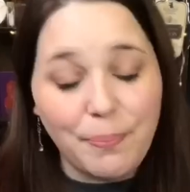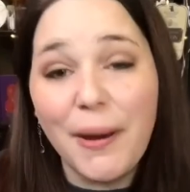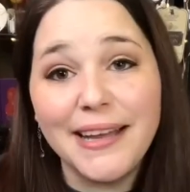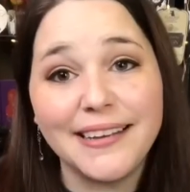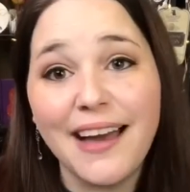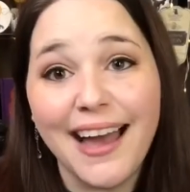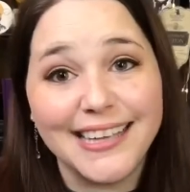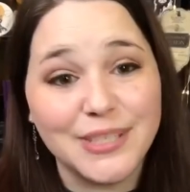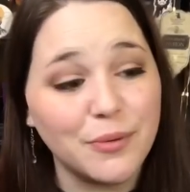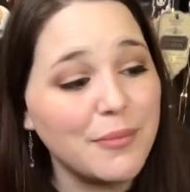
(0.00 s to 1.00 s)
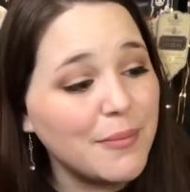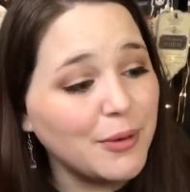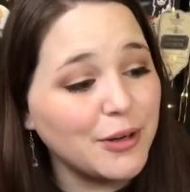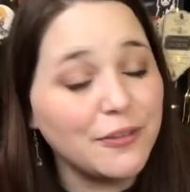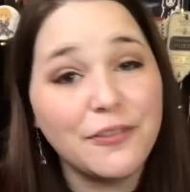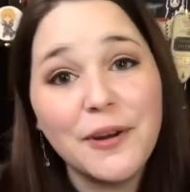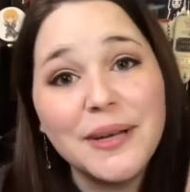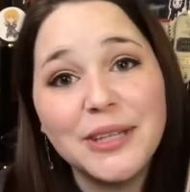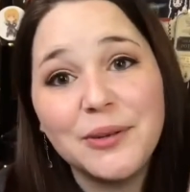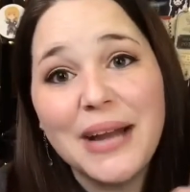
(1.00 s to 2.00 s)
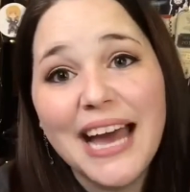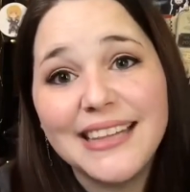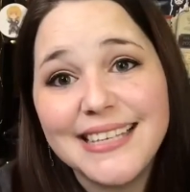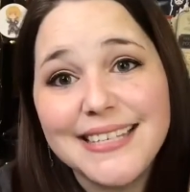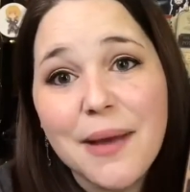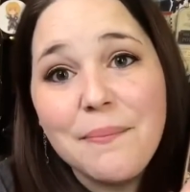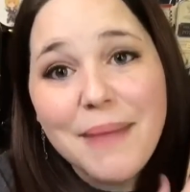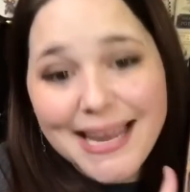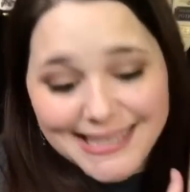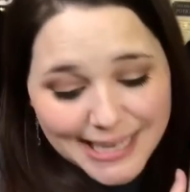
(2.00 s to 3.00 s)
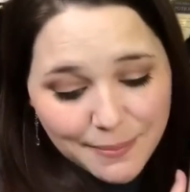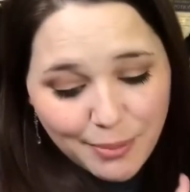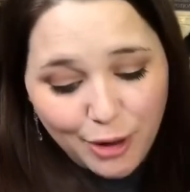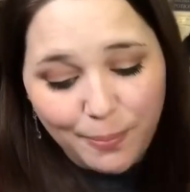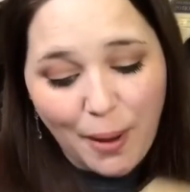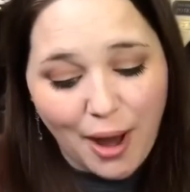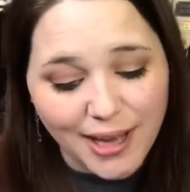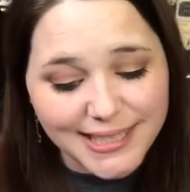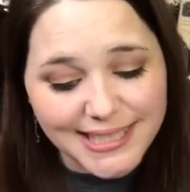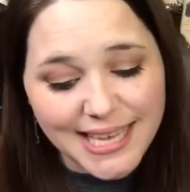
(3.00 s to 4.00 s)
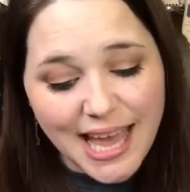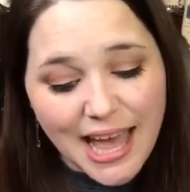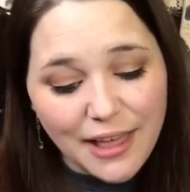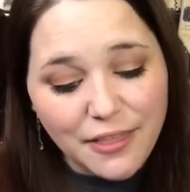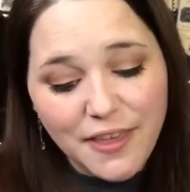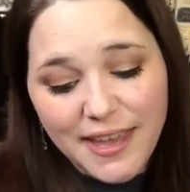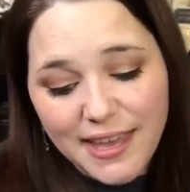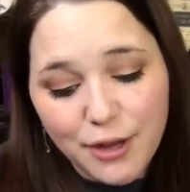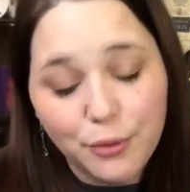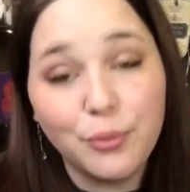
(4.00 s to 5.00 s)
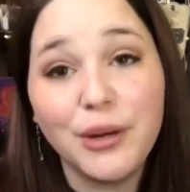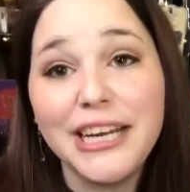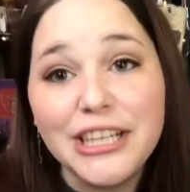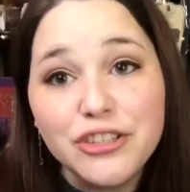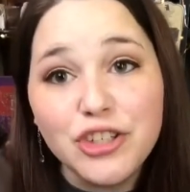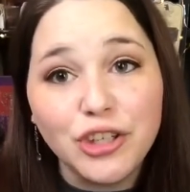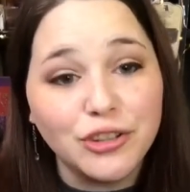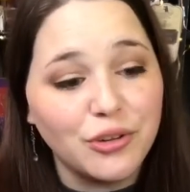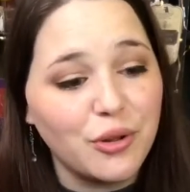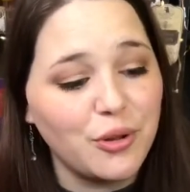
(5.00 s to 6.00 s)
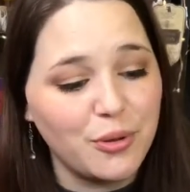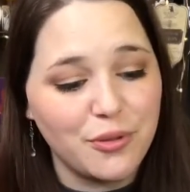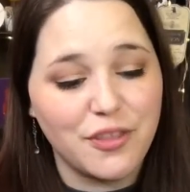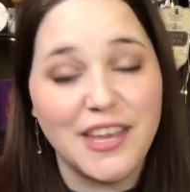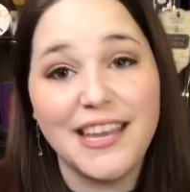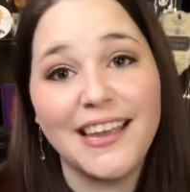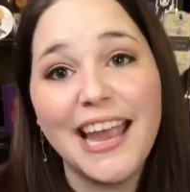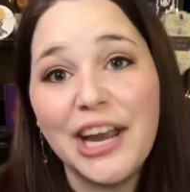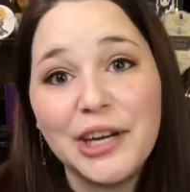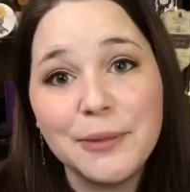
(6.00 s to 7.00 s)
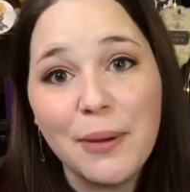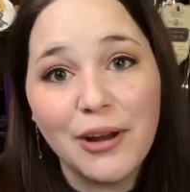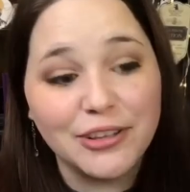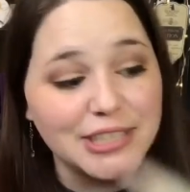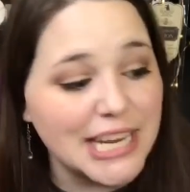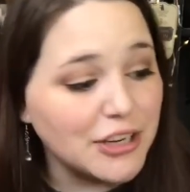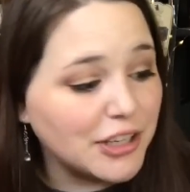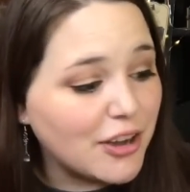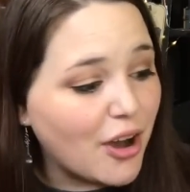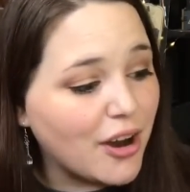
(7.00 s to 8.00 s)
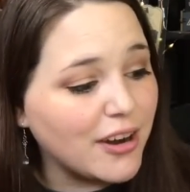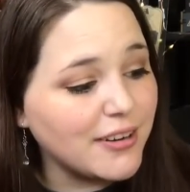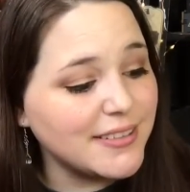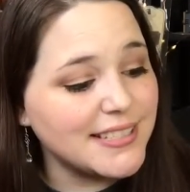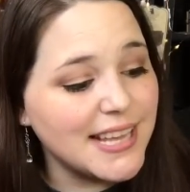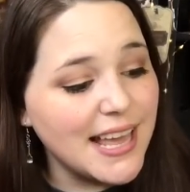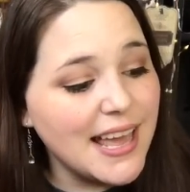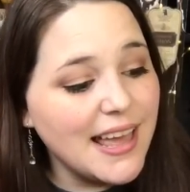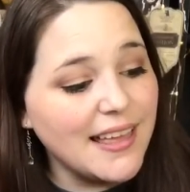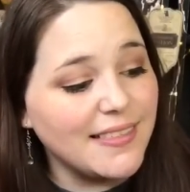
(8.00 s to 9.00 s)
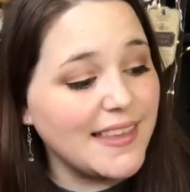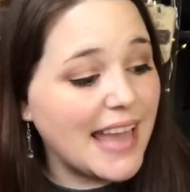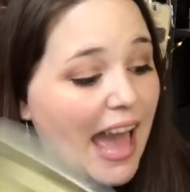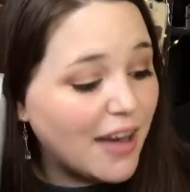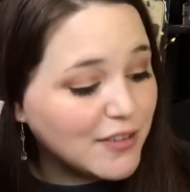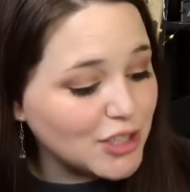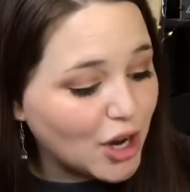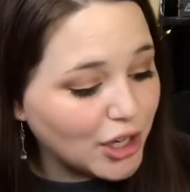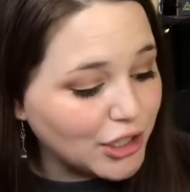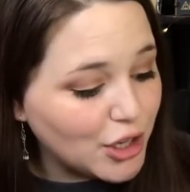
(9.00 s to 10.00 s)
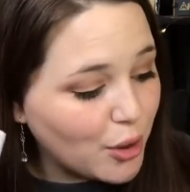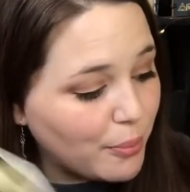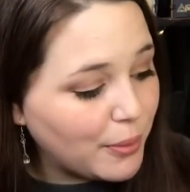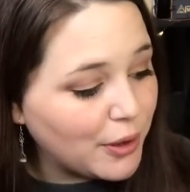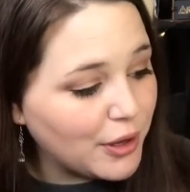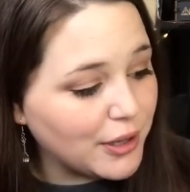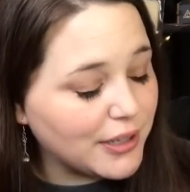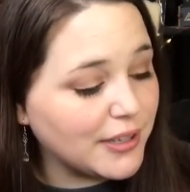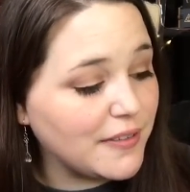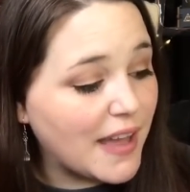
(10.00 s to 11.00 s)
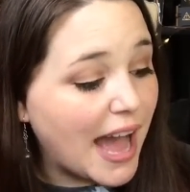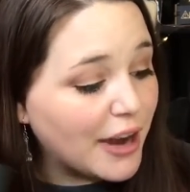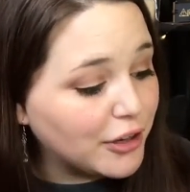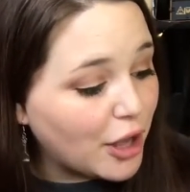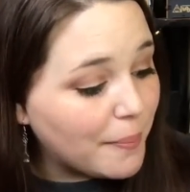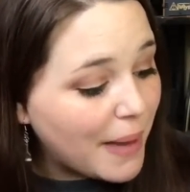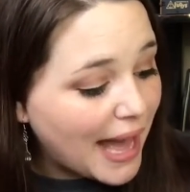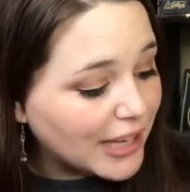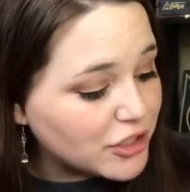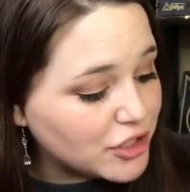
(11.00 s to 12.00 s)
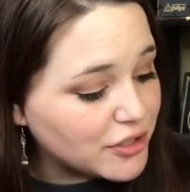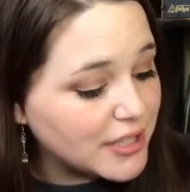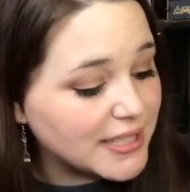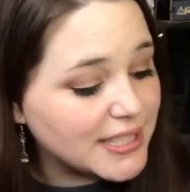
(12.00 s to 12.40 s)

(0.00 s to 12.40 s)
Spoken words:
But guys, remember, FairyLoot had this amazing book box, the reading journal, the Harry Potter tarot cards, the Avatar notebook, the iron-on patch, the